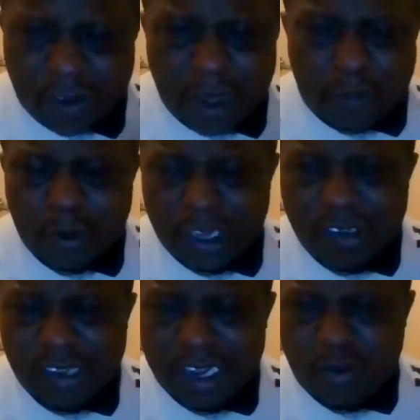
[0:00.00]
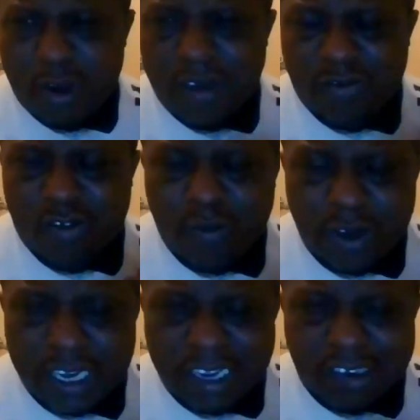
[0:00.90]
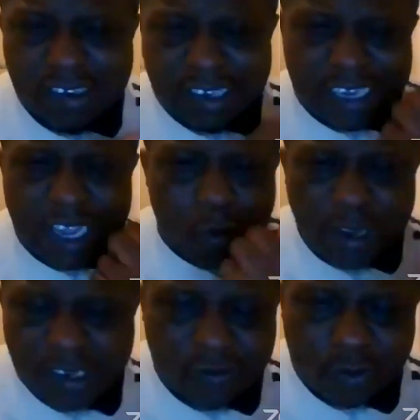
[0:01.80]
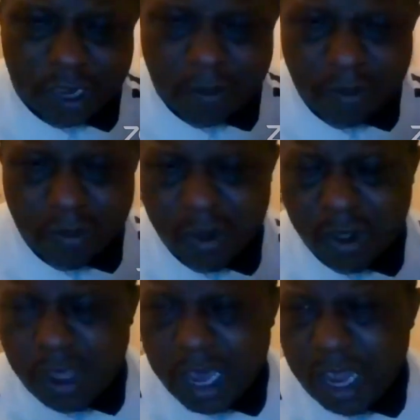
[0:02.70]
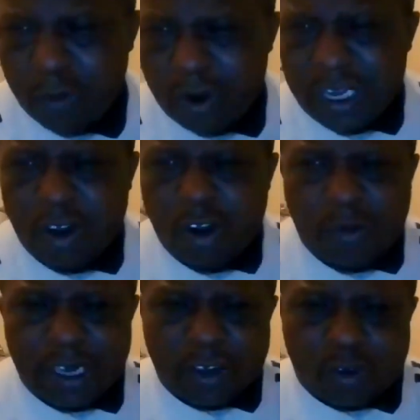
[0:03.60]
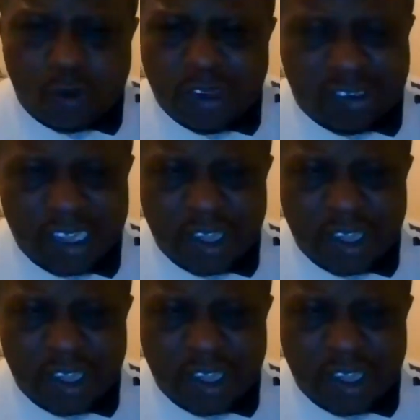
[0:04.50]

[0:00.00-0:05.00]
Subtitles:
have happened is that you have somebody that's there waiting for them. And what they normally do is